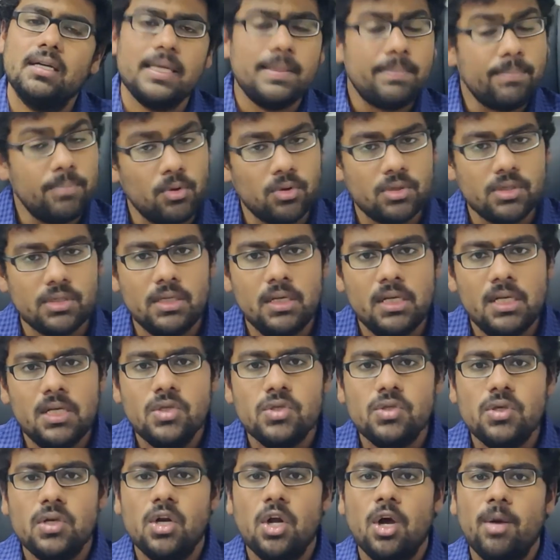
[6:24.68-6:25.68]
report.
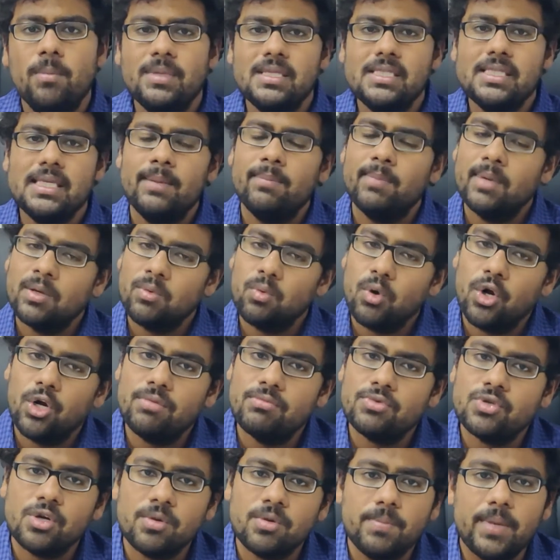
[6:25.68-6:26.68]
So normal semen
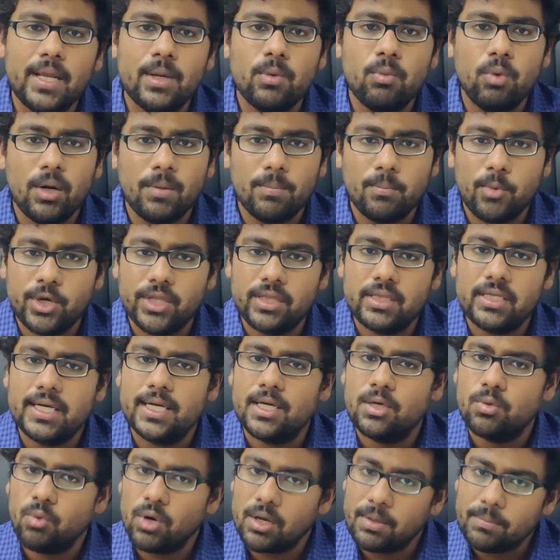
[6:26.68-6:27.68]
volume should be 1.3
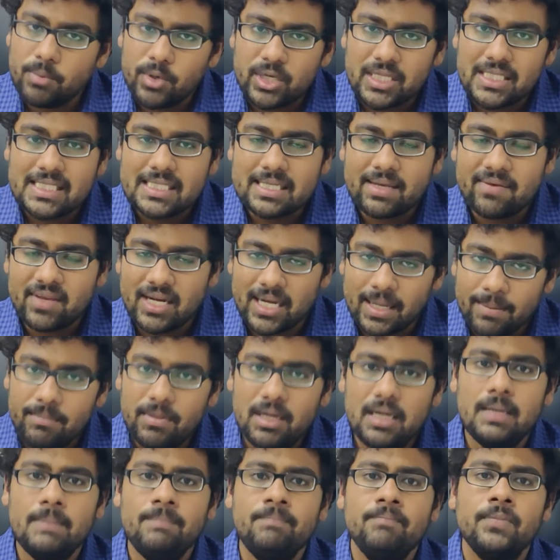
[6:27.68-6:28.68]
to 1.7
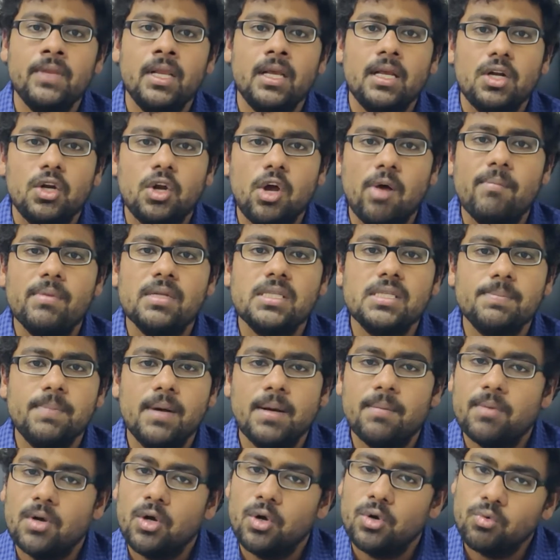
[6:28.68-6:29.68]
ml. Normal
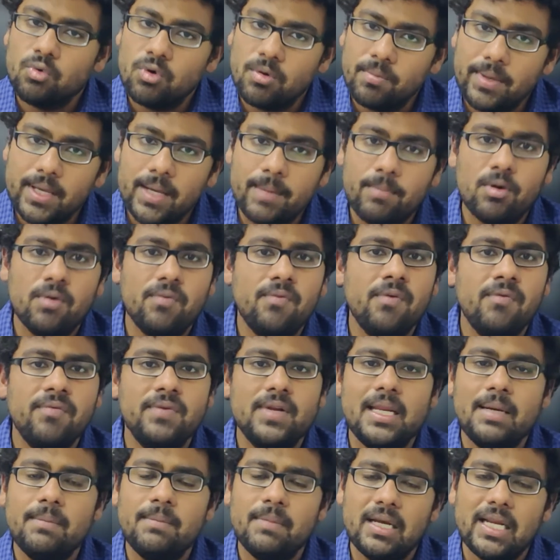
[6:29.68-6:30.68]
sperm count will be about
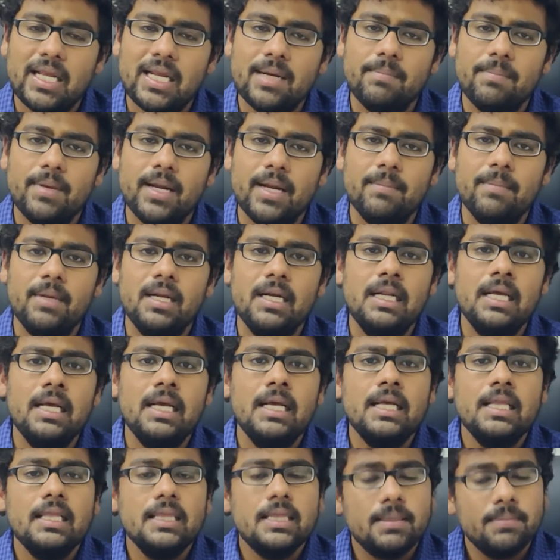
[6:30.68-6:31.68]
15 million per ml.
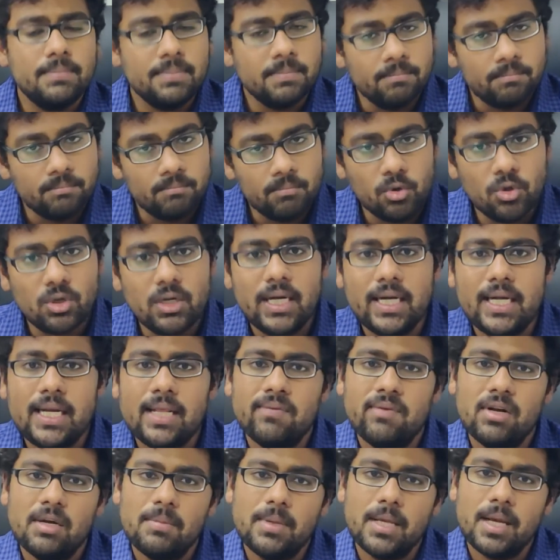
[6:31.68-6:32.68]
The
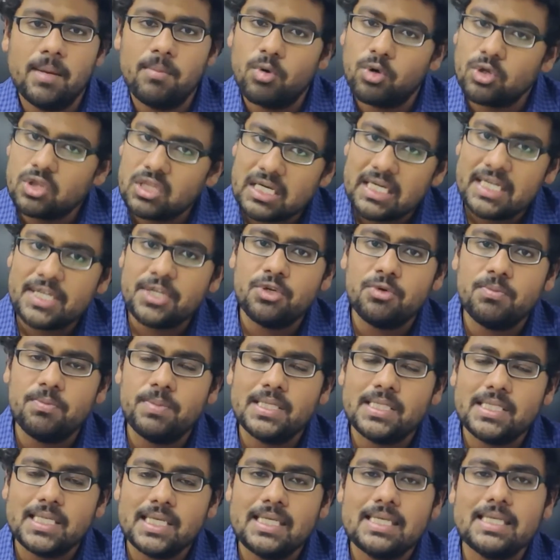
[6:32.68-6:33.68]
motility will be about
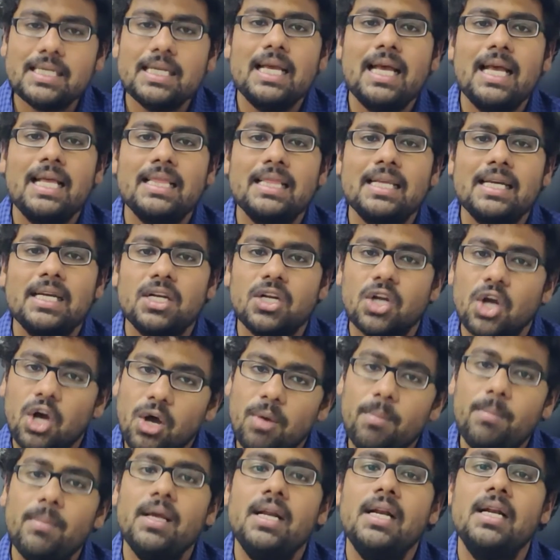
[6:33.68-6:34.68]
32%, and the
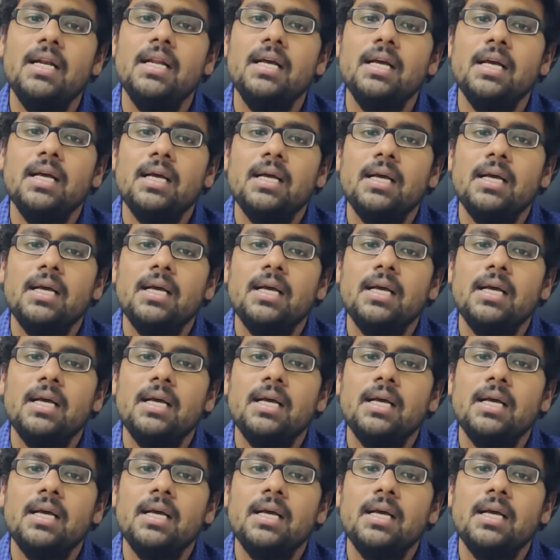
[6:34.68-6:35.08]
normal